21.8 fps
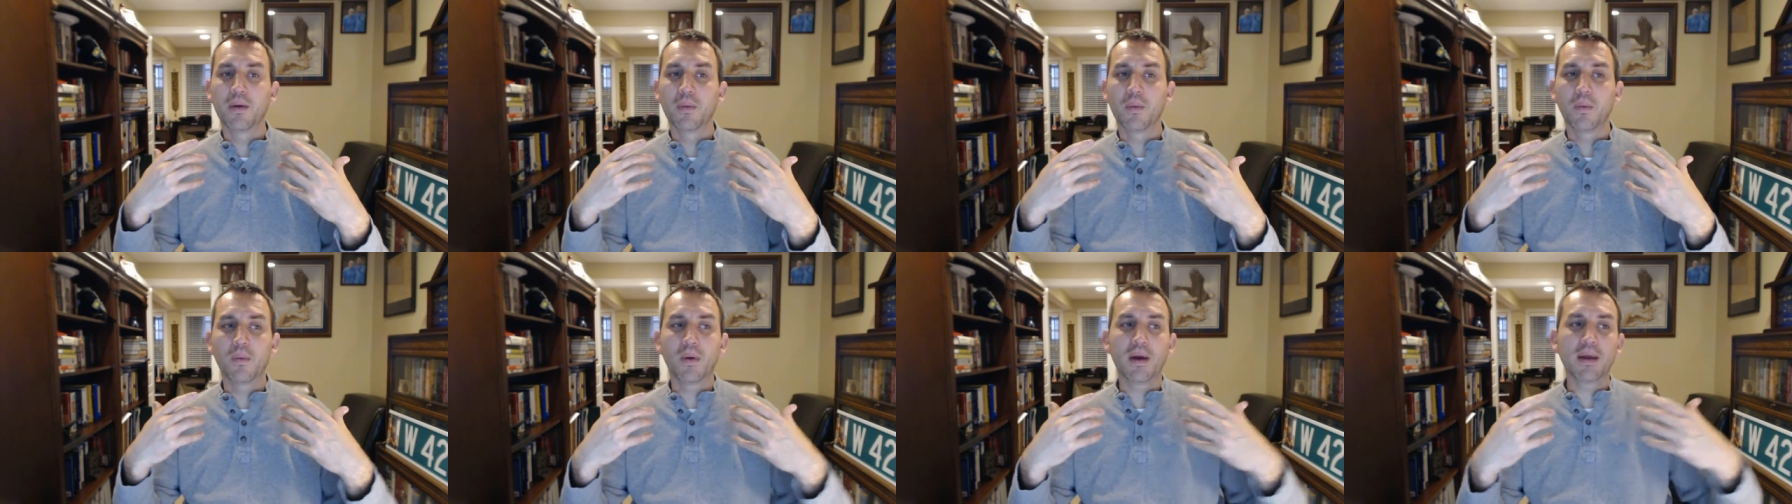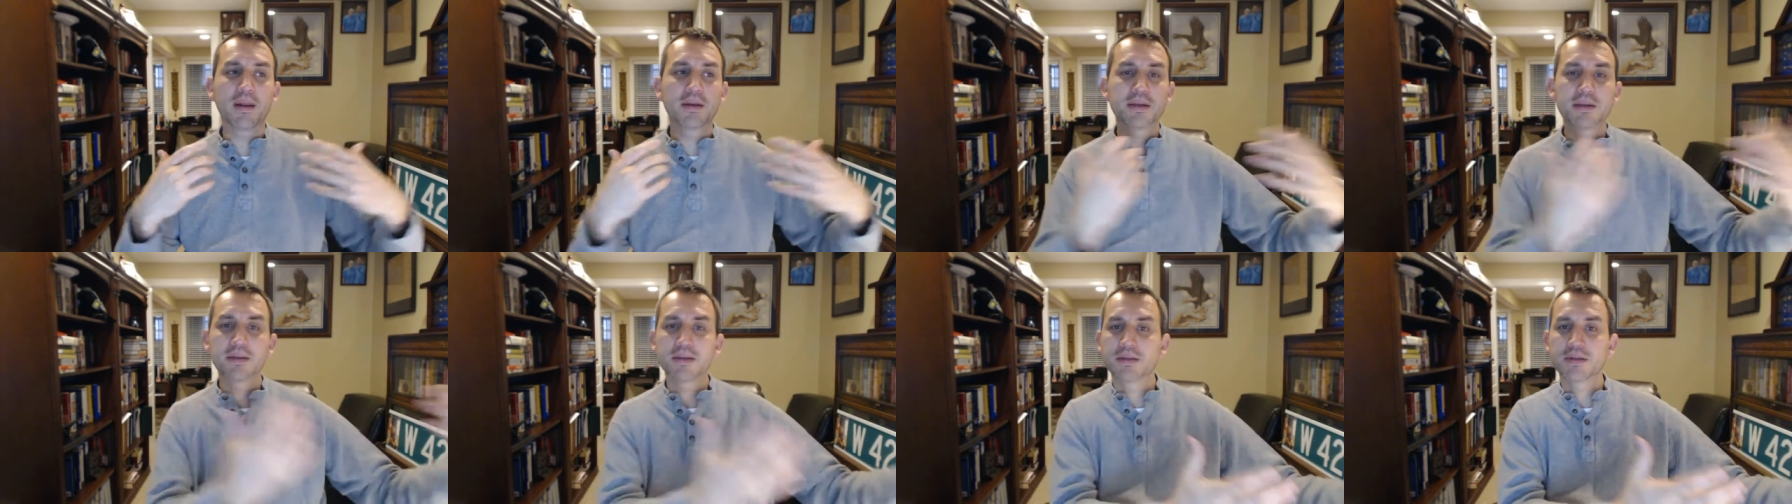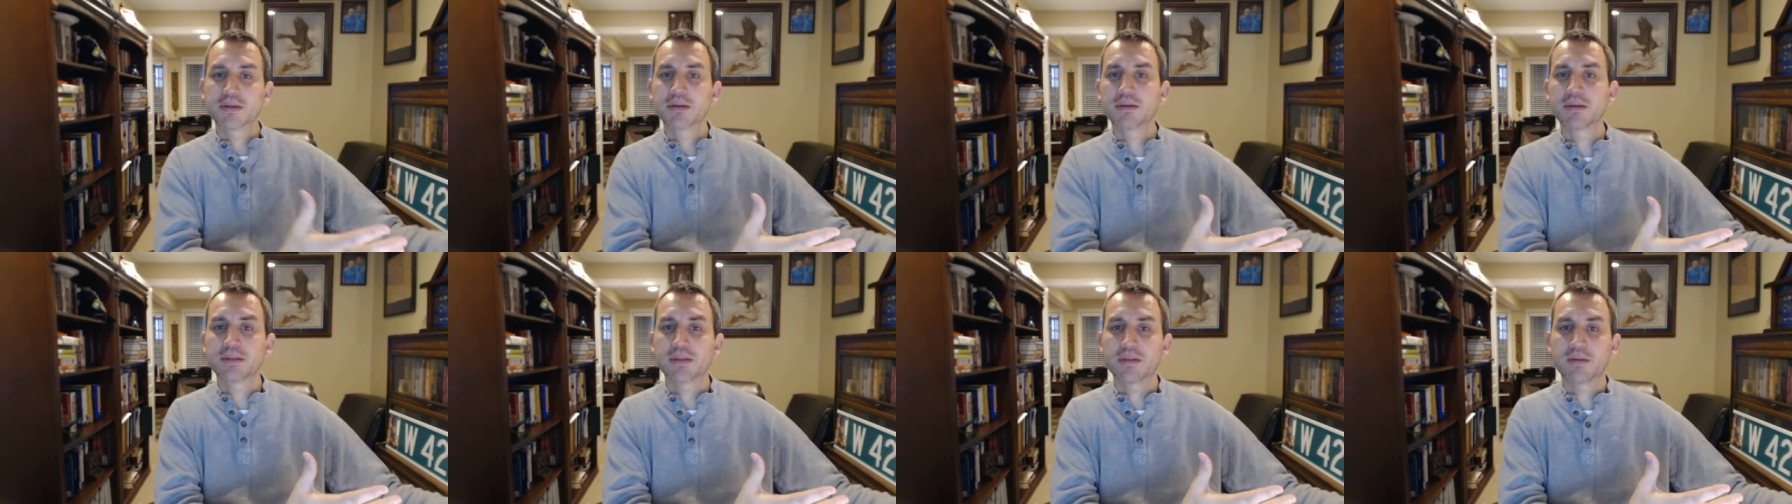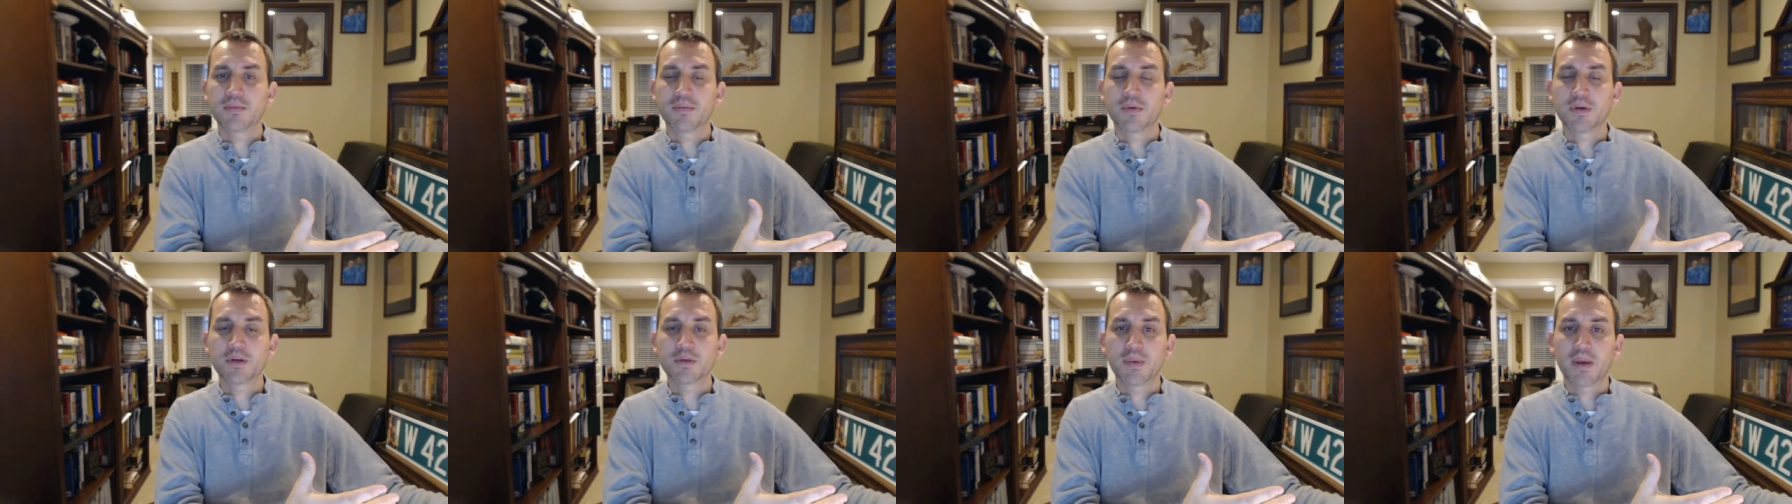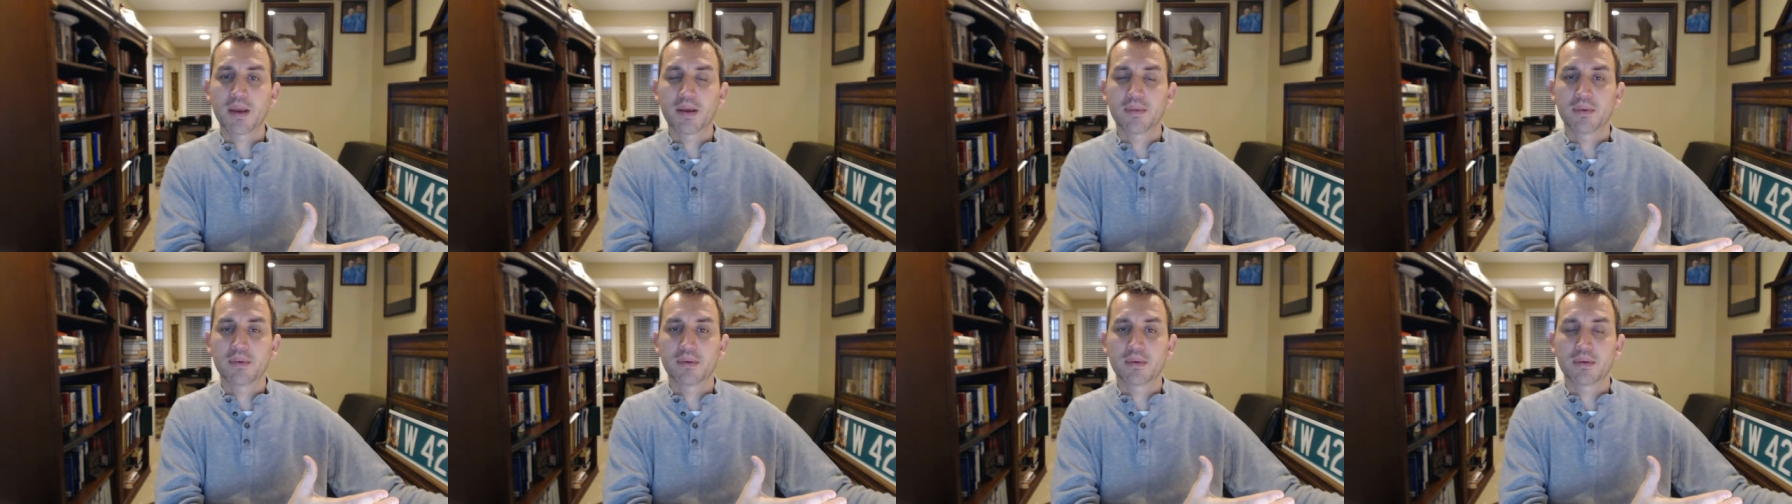well, why didn't you just do this in the first
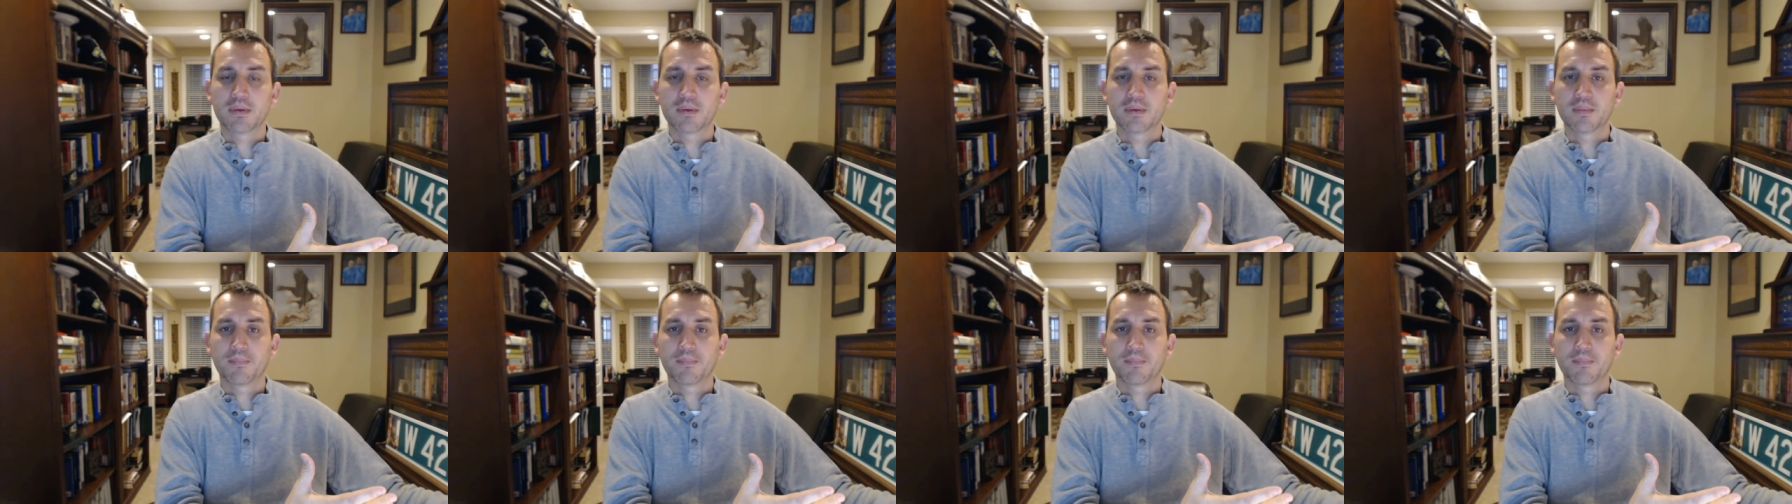paper?